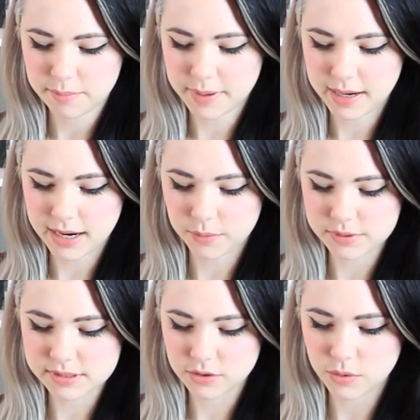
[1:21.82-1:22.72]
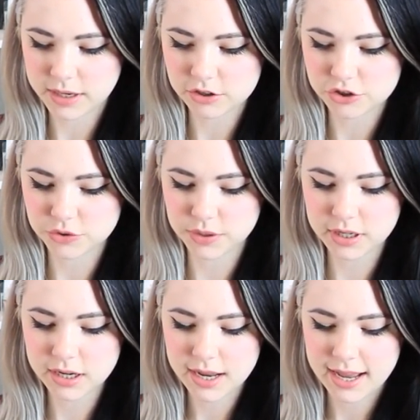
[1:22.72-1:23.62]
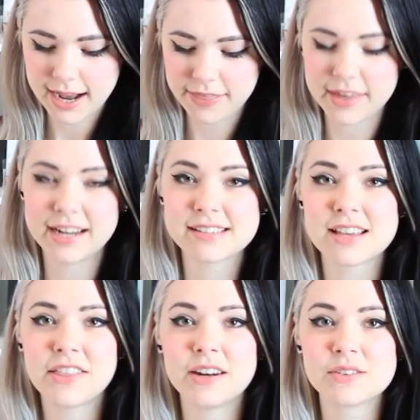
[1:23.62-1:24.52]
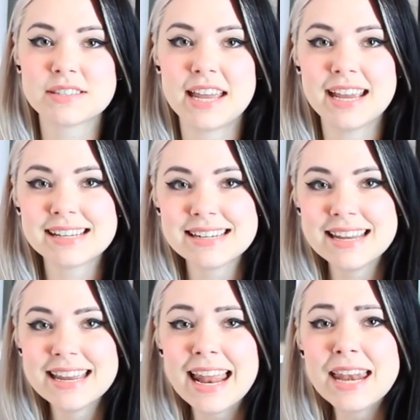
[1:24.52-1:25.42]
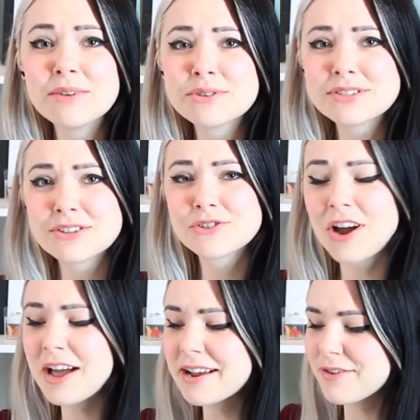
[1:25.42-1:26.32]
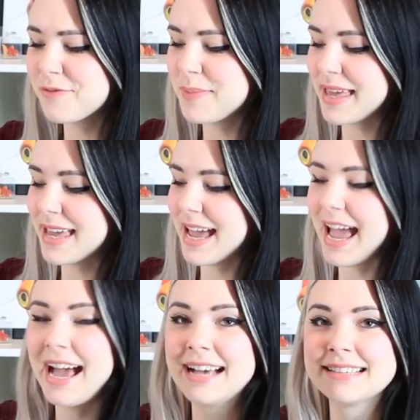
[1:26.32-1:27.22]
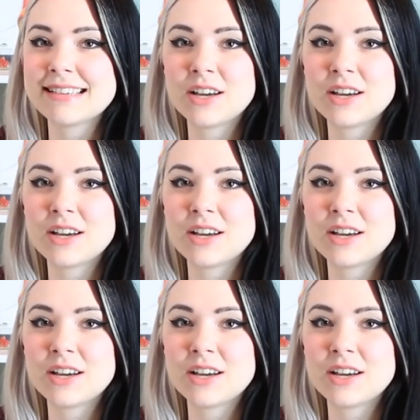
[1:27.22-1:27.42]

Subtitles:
But I wasn't quite sure. And then I saw that I was tagged in it, and it was a drawing of me as